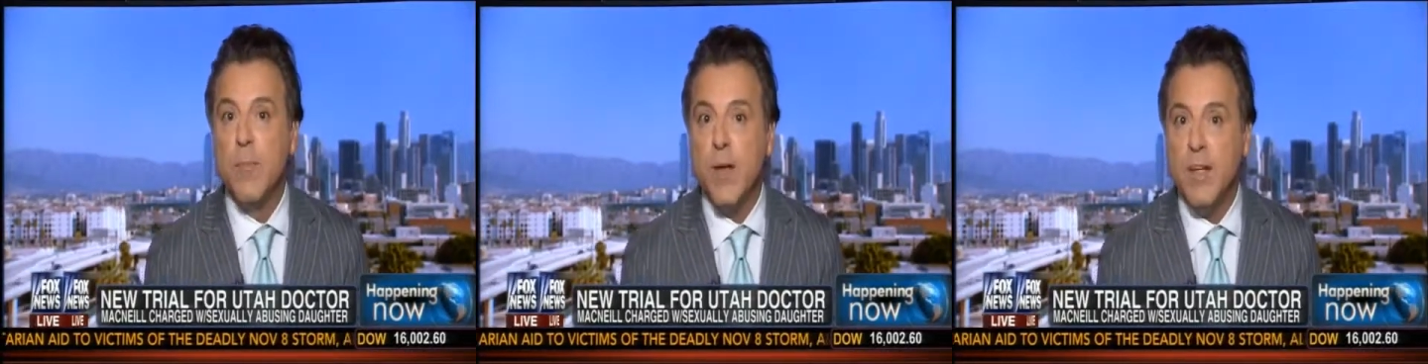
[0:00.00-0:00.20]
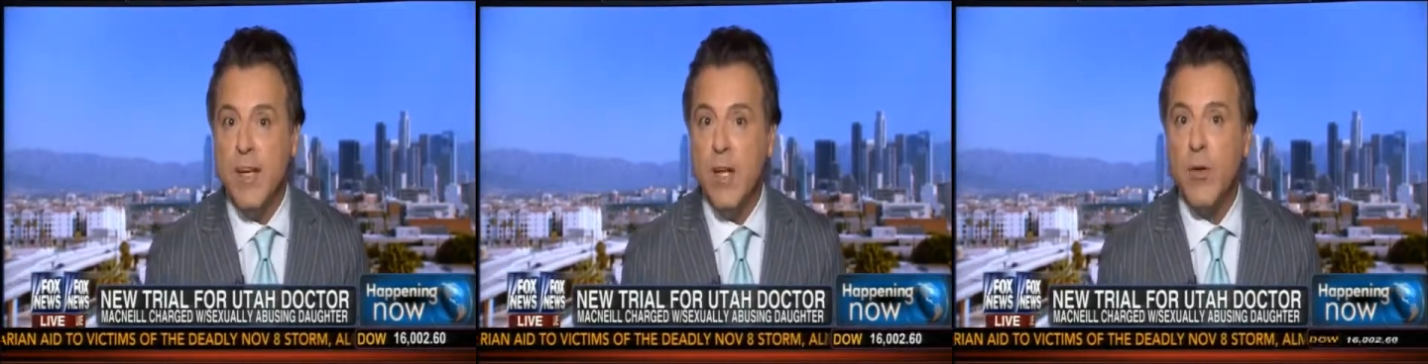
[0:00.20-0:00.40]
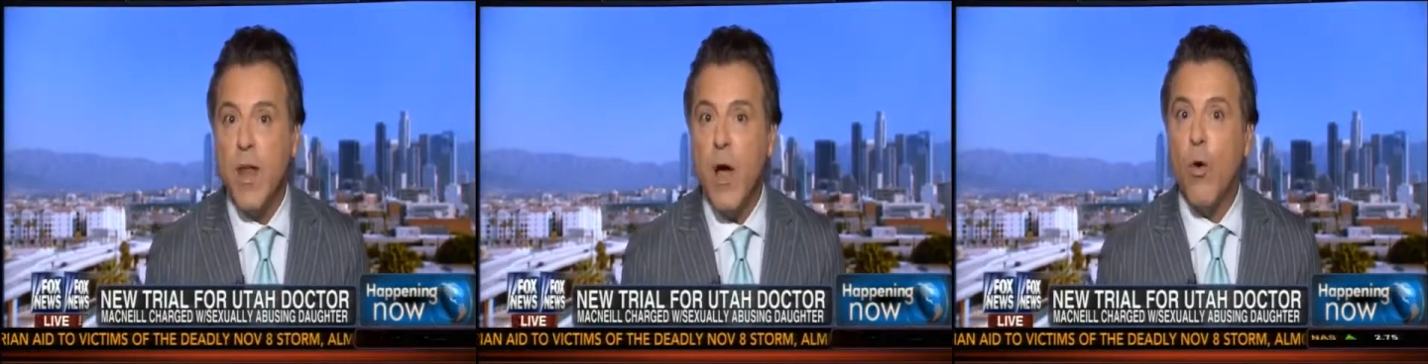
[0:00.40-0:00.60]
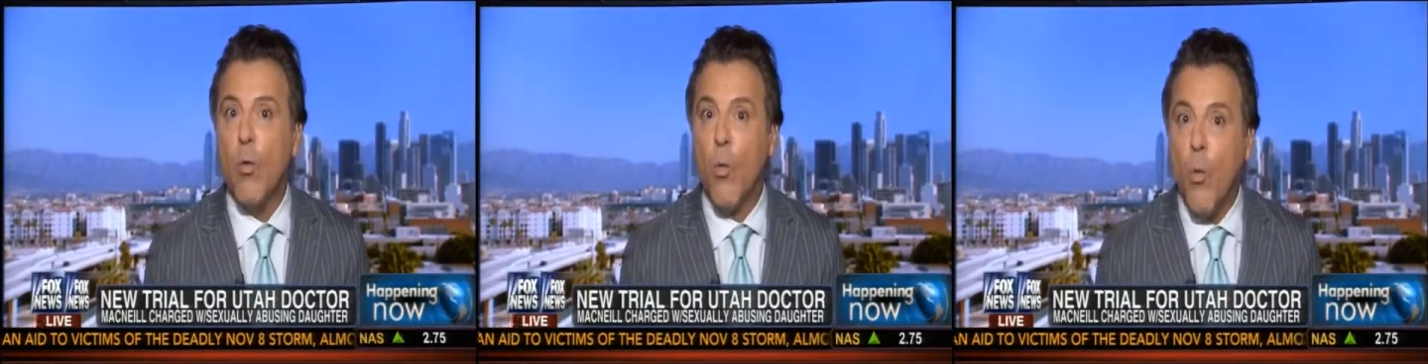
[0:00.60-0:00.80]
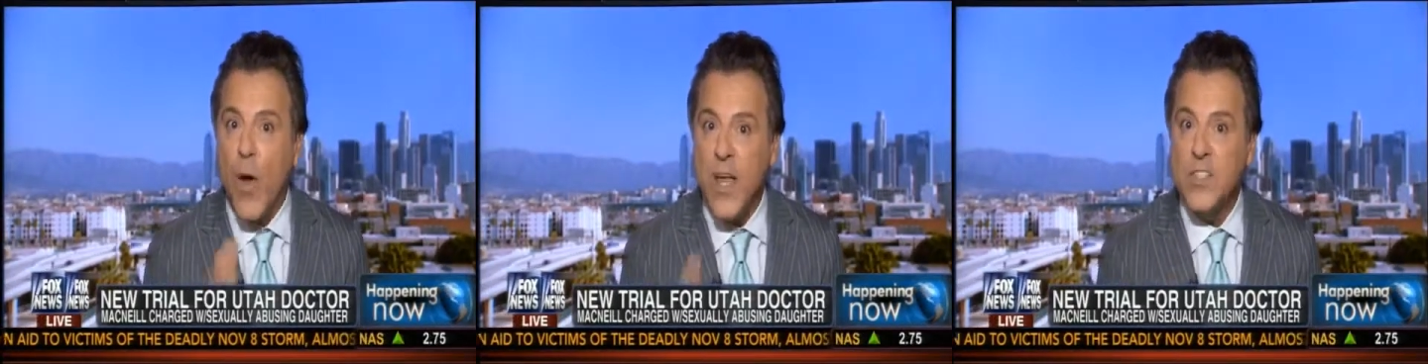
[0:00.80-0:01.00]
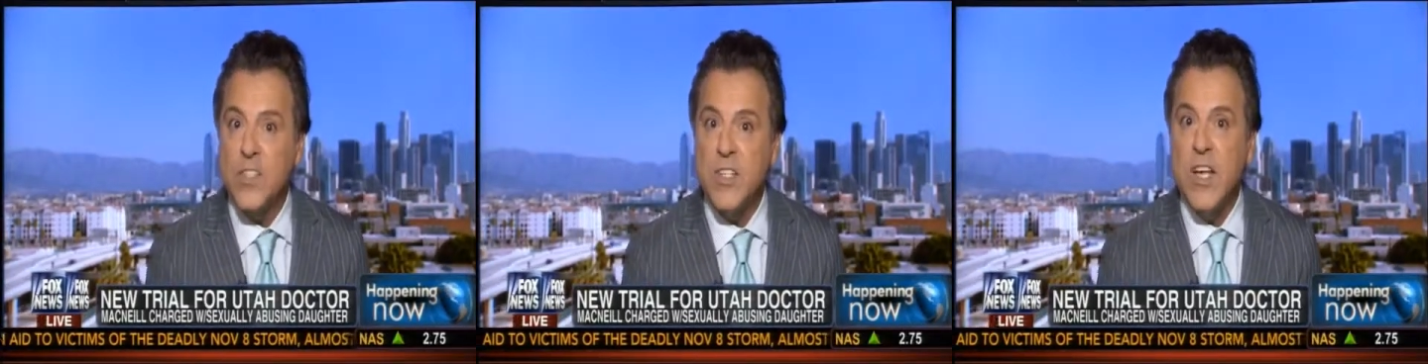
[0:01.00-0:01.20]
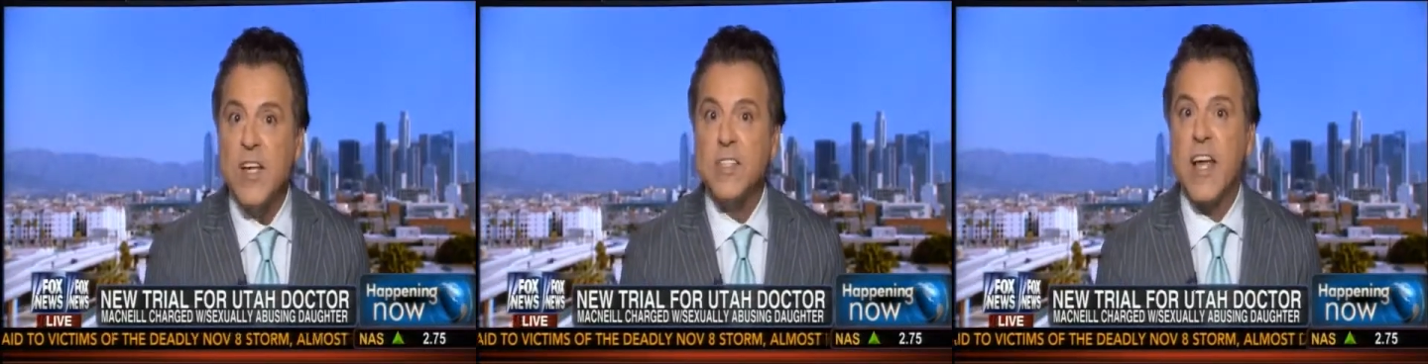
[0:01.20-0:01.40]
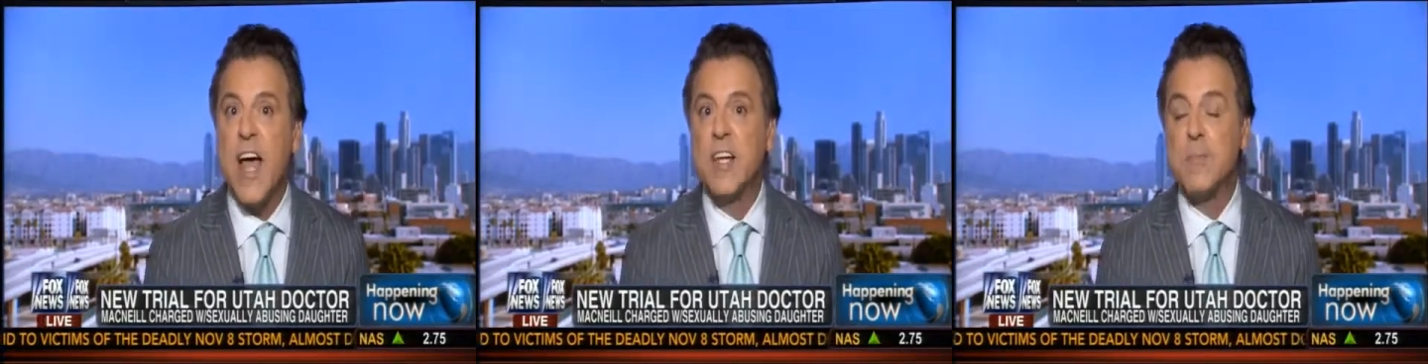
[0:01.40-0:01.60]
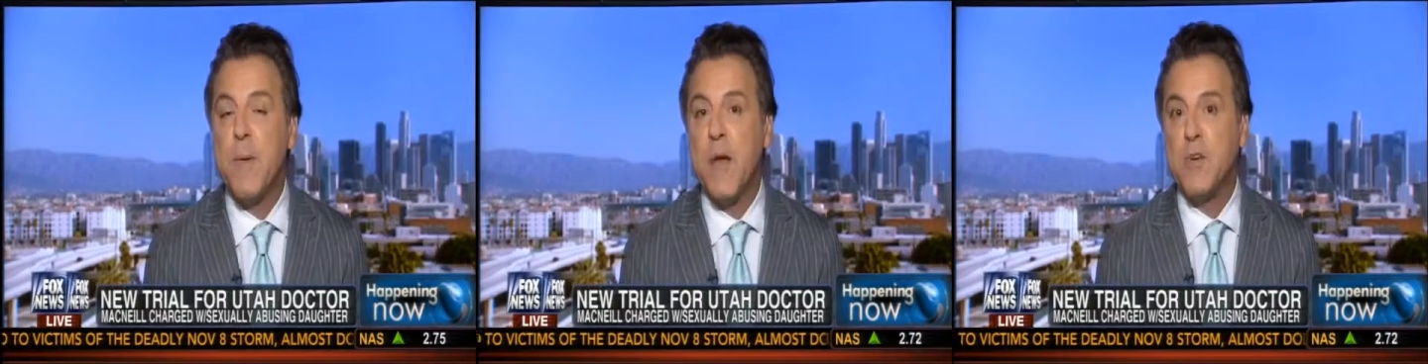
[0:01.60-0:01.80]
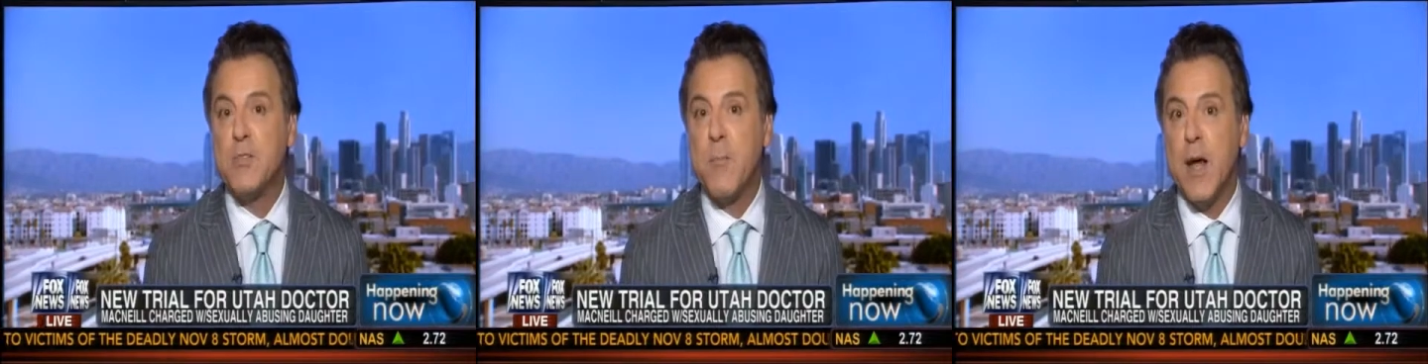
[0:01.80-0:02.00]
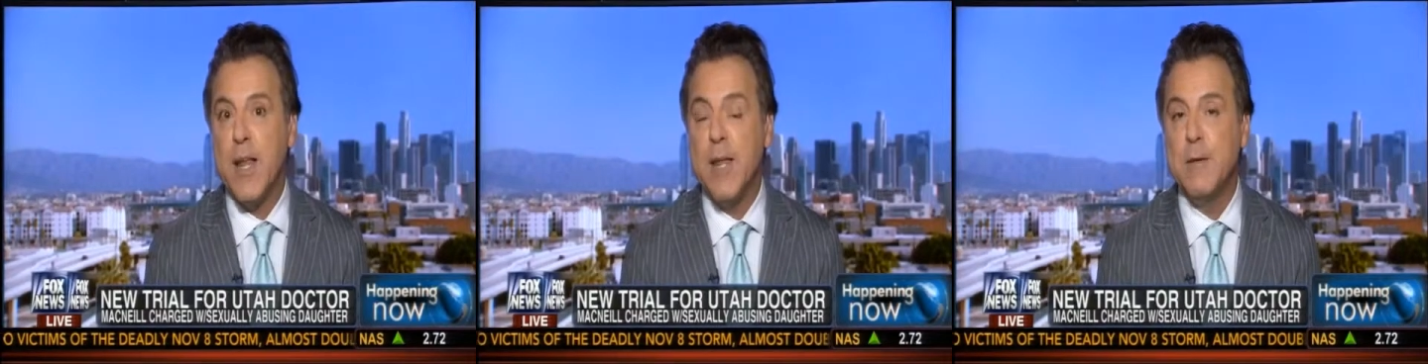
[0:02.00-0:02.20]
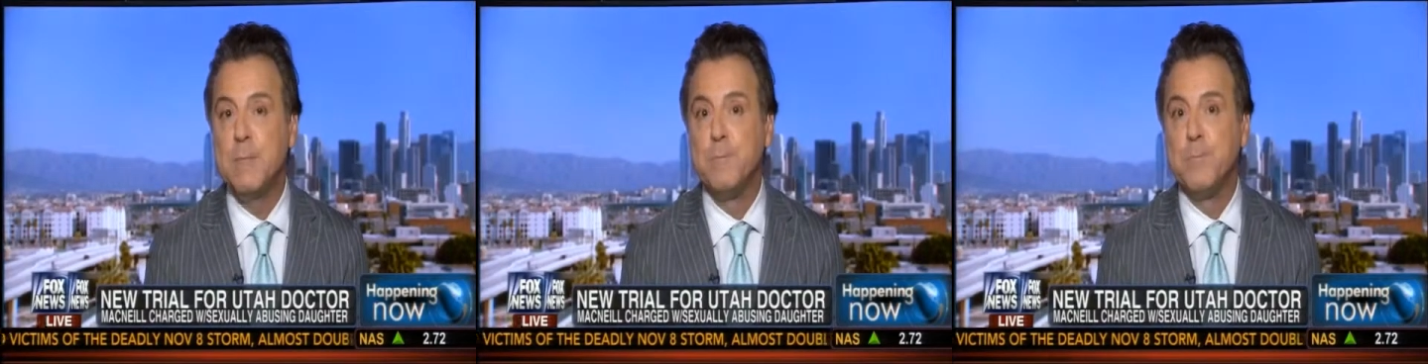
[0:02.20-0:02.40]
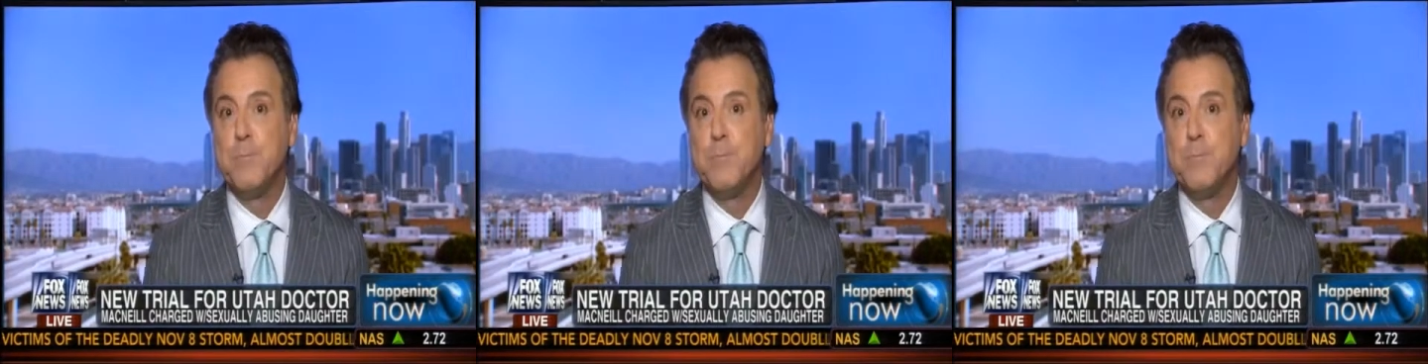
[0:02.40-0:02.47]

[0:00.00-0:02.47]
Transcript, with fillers: MacNeill now and waste taxpayers' money.